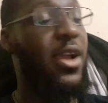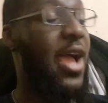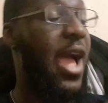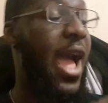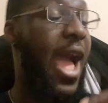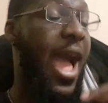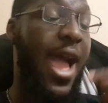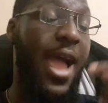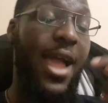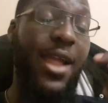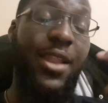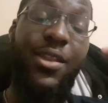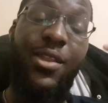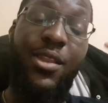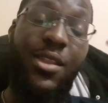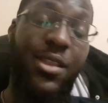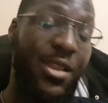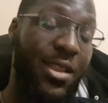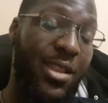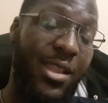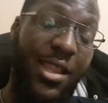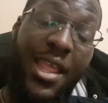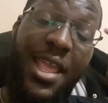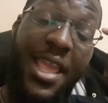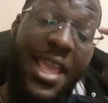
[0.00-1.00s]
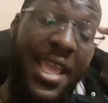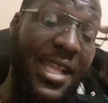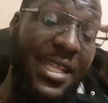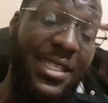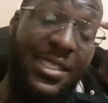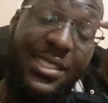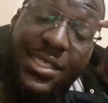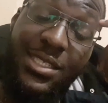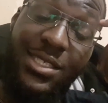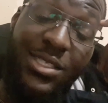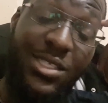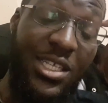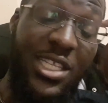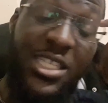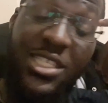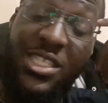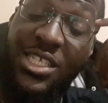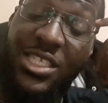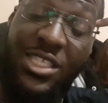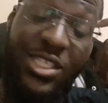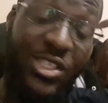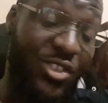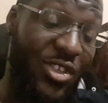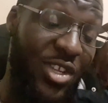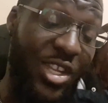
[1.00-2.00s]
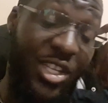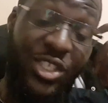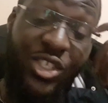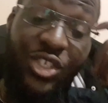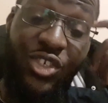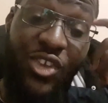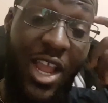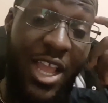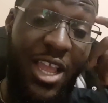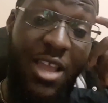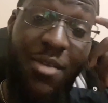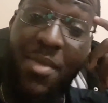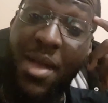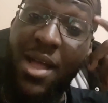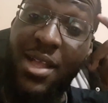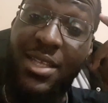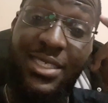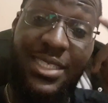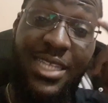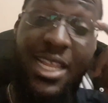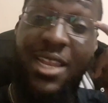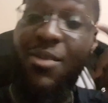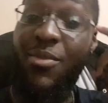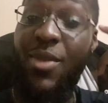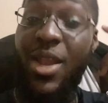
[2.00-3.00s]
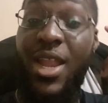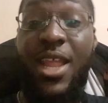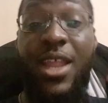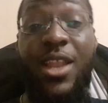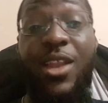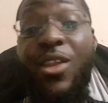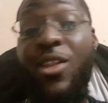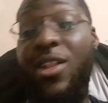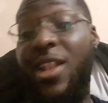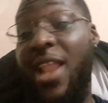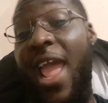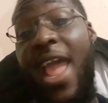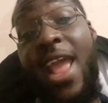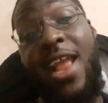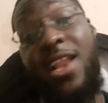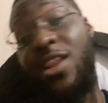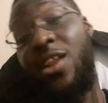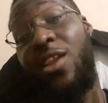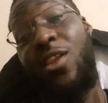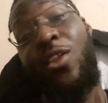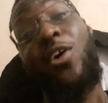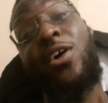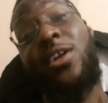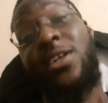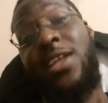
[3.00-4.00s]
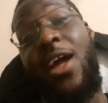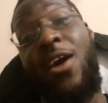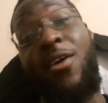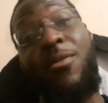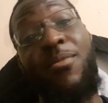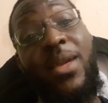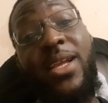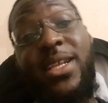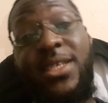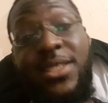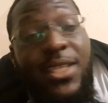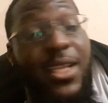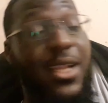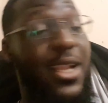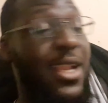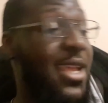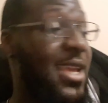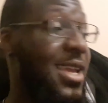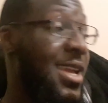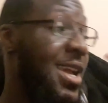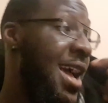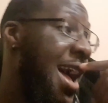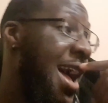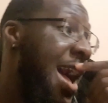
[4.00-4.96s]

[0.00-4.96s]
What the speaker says: and it's just a track about celebrating the end of lockdown, basically.